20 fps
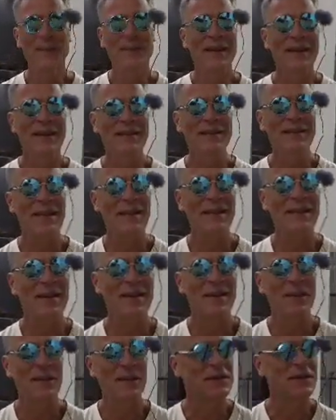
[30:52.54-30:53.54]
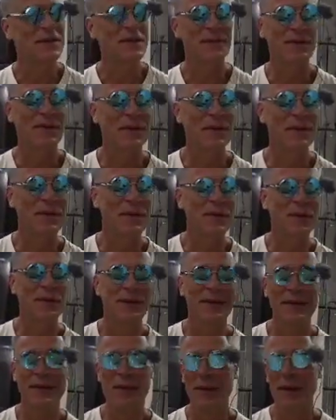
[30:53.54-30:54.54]
He sat there and was just real
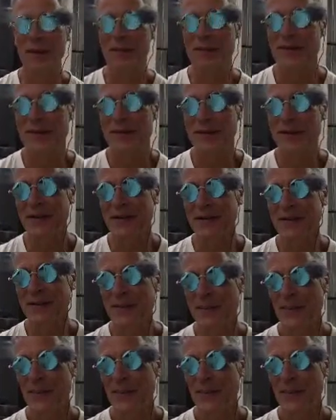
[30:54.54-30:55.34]
cool in the barber chair,